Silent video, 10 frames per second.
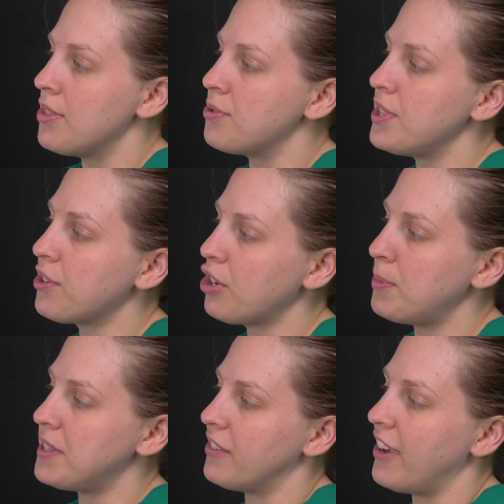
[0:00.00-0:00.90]
there's either going to
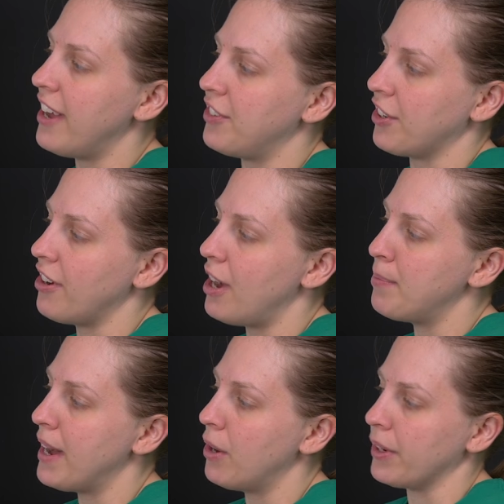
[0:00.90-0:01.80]
be stuff I have to
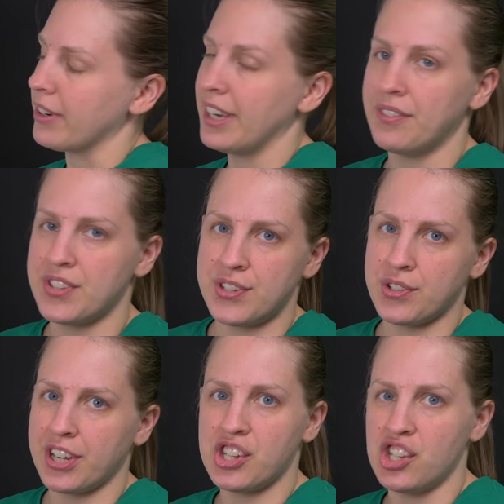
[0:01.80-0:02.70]
crop out or kind of
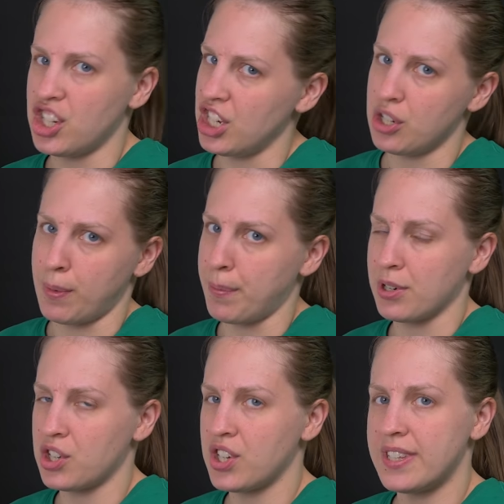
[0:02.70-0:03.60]
stretch and change
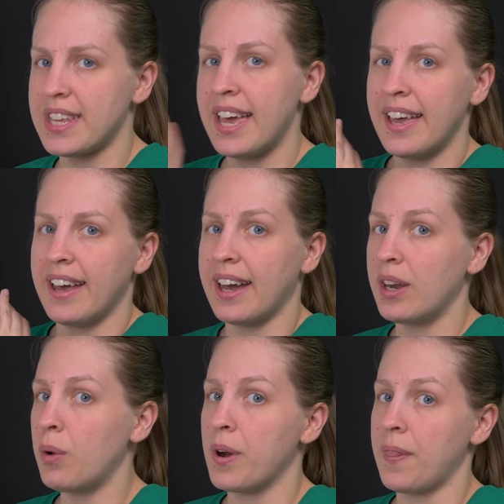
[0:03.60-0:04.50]
proportions.
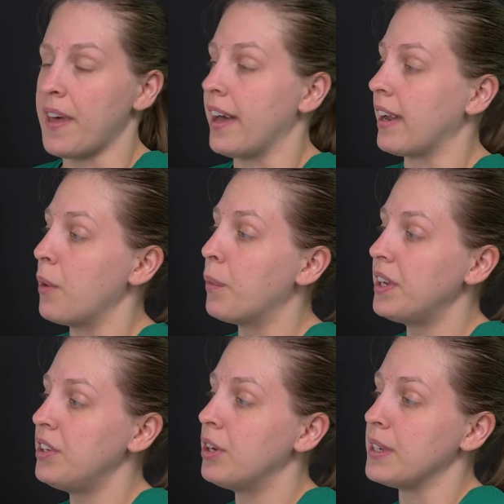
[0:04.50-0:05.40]
I don't want that. I
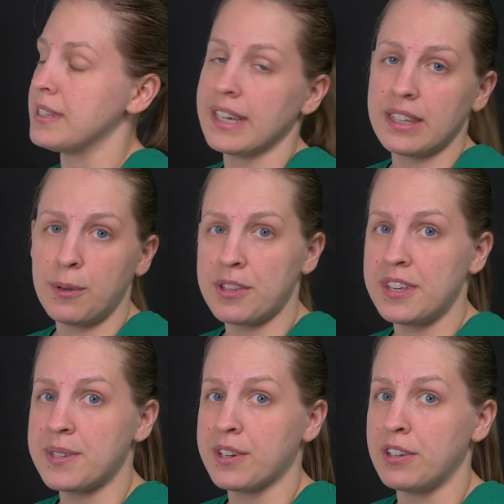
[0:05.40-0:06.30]
want to know exactly where
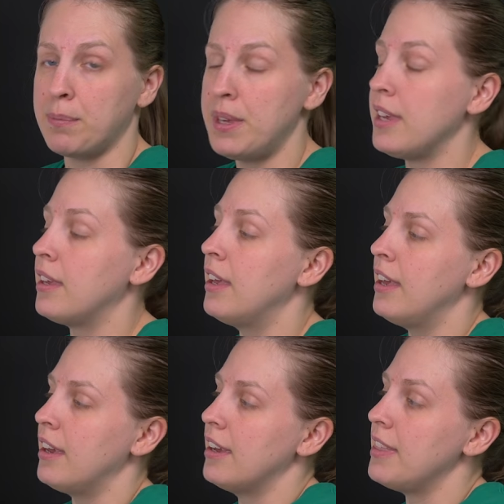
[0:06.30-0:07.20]
things are going to be
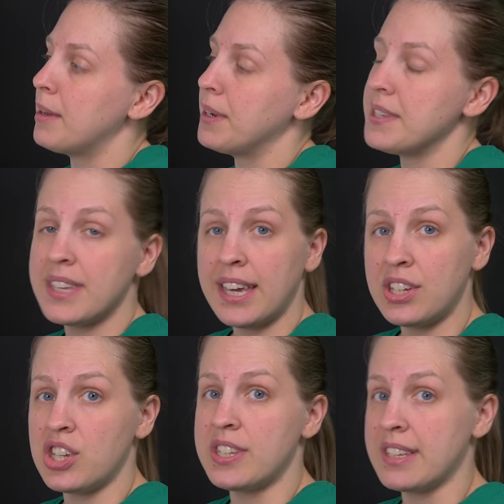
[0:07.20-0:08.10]
and that my
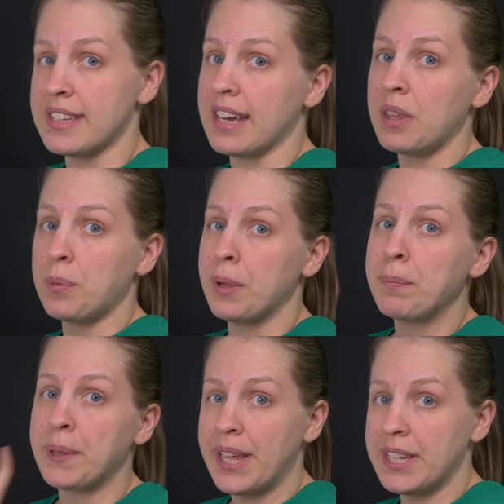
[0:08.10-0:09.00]
sketch is exactly what
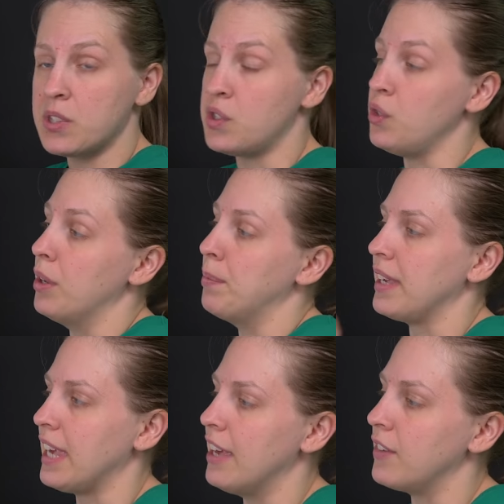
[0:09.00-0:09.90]
I'm planning to do on
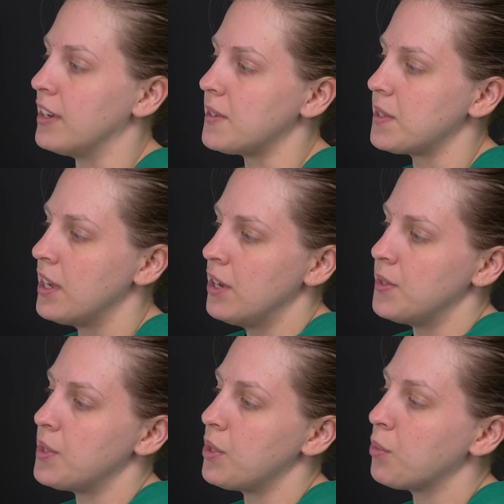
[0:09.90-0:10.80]
my canvas.
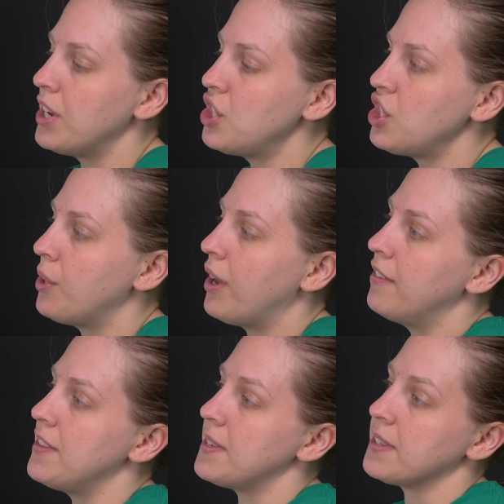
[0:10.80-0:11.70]
So the ratio
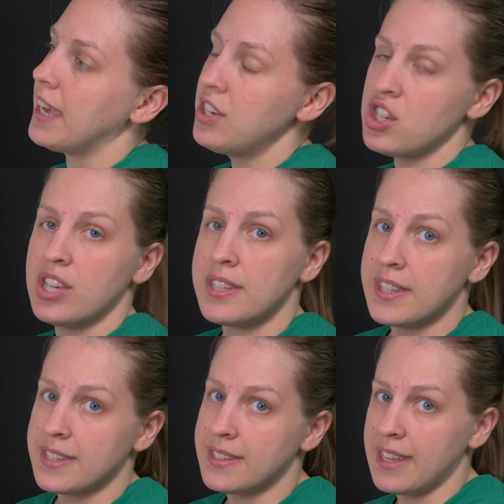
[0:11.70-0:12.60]
of this sketch is
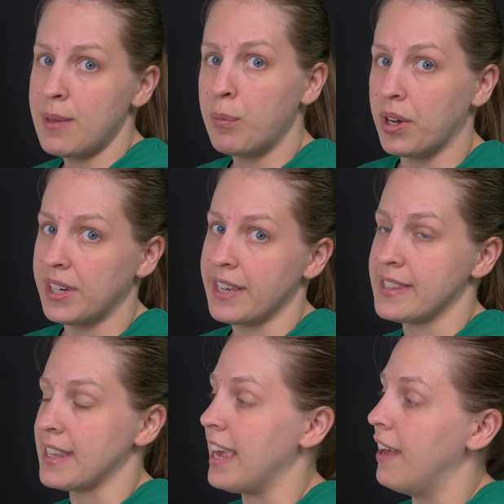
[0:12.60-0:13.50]
the same one
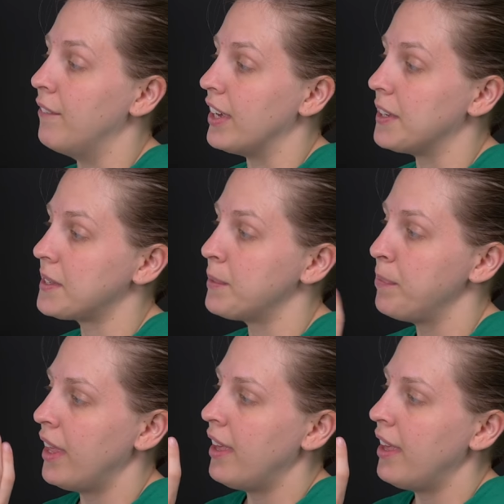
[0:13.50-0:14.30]
as the canvas.